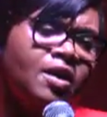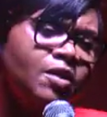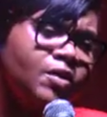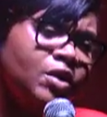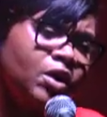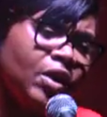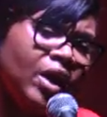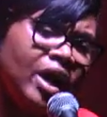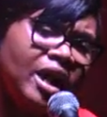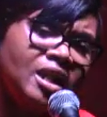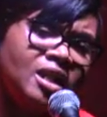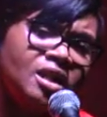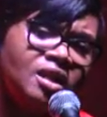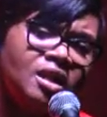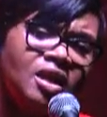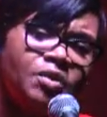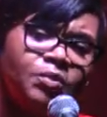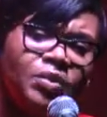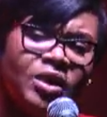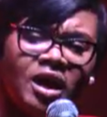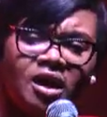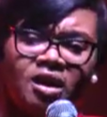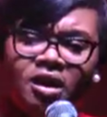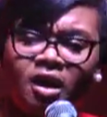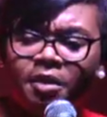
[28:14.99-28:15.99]
You are not,
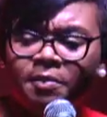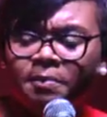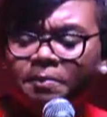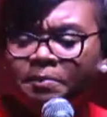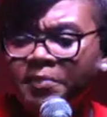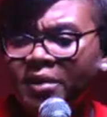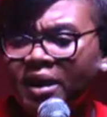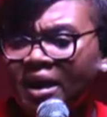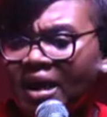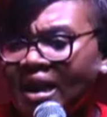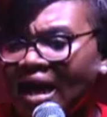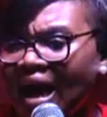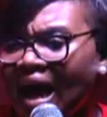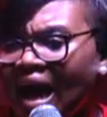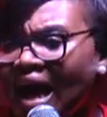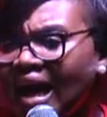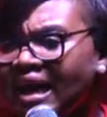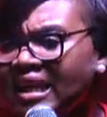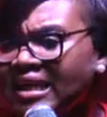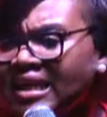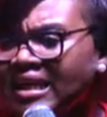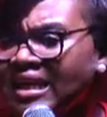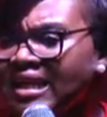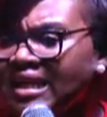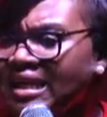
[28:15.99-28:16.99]
we are not being
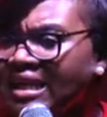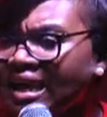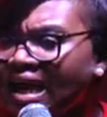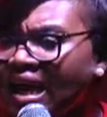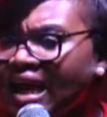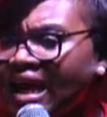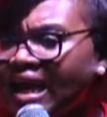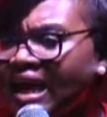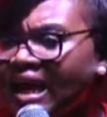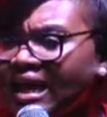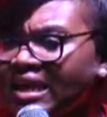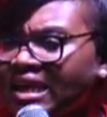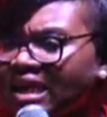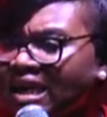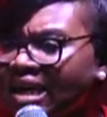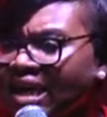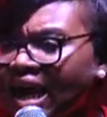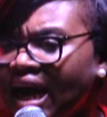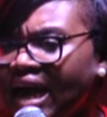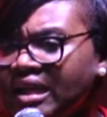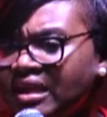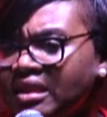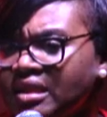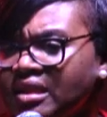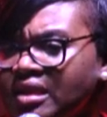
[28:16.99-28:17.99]
asked to take a
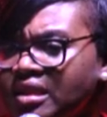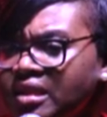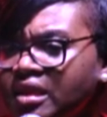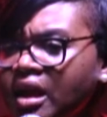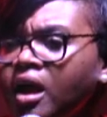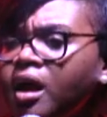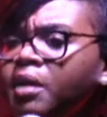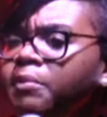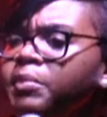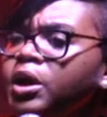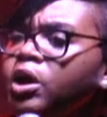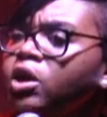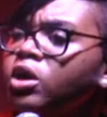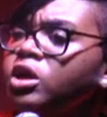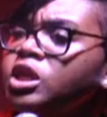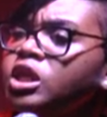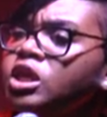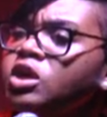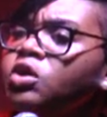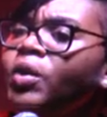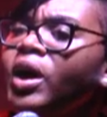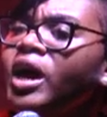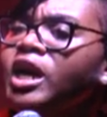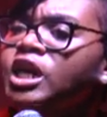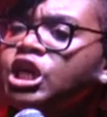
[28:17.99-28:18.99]
chance because
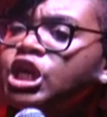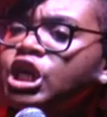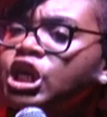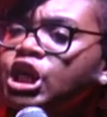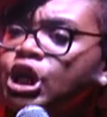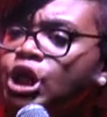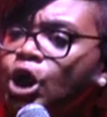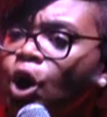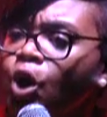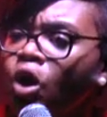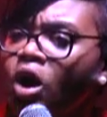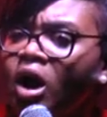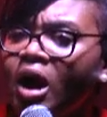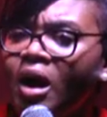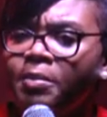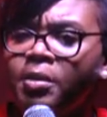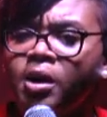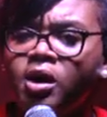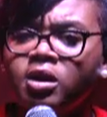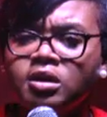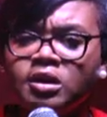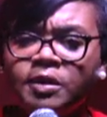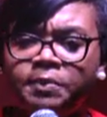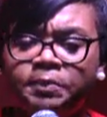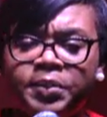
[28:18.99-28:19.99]
you are sure
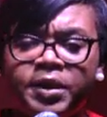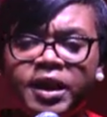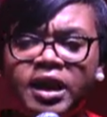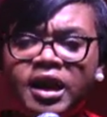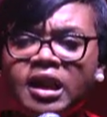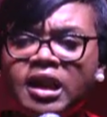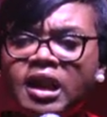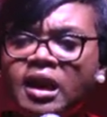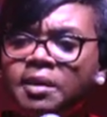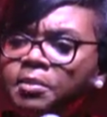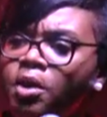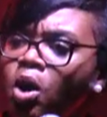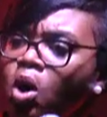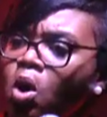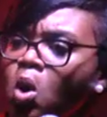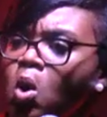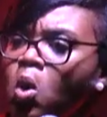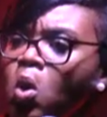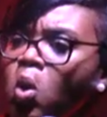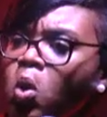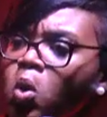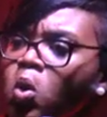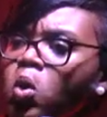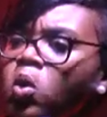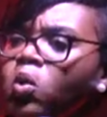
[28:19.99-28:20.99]
about the PNM
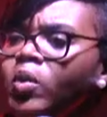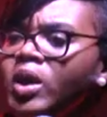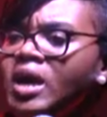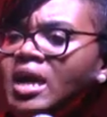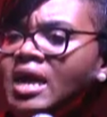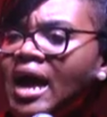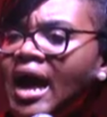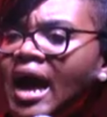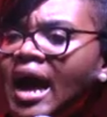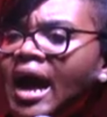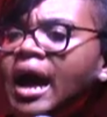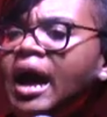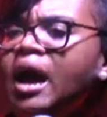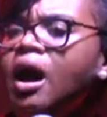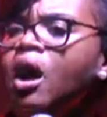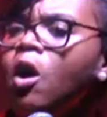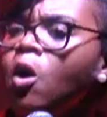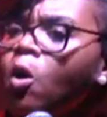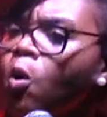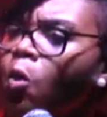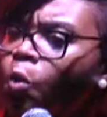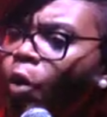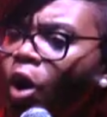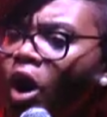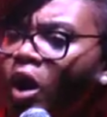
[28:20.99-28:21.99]
who we are,
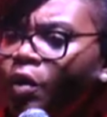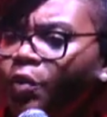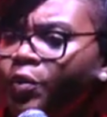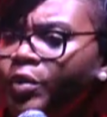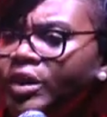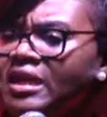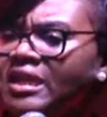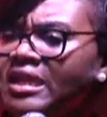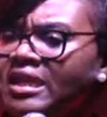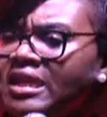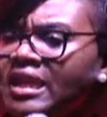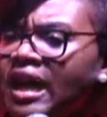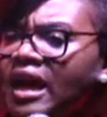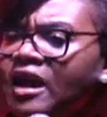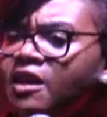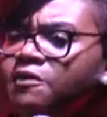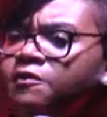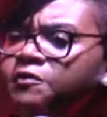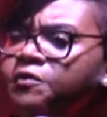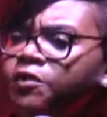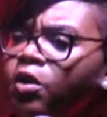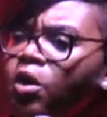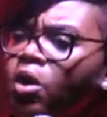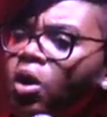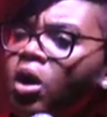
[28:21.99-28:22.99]
what we stand
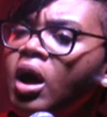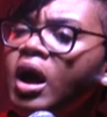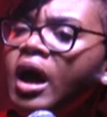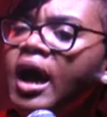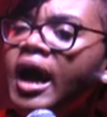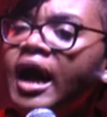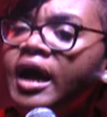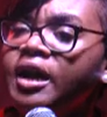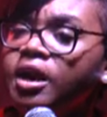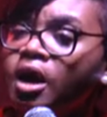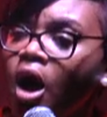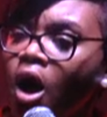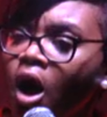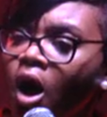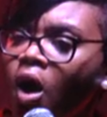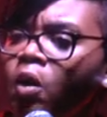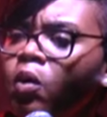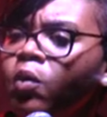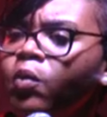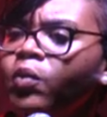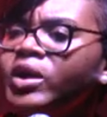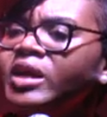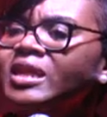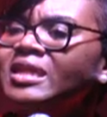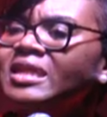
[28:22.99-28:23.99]
for, and how
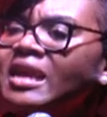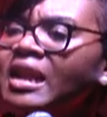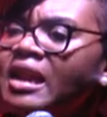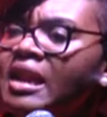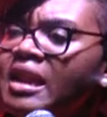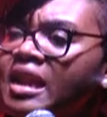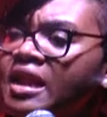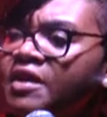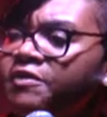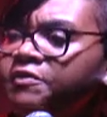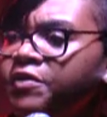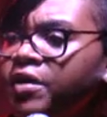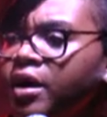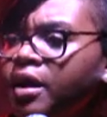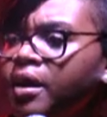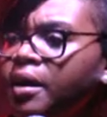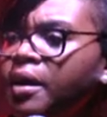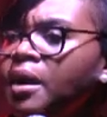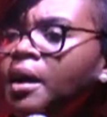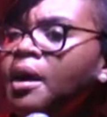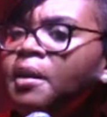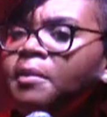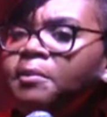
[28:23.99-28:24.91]
we deliver.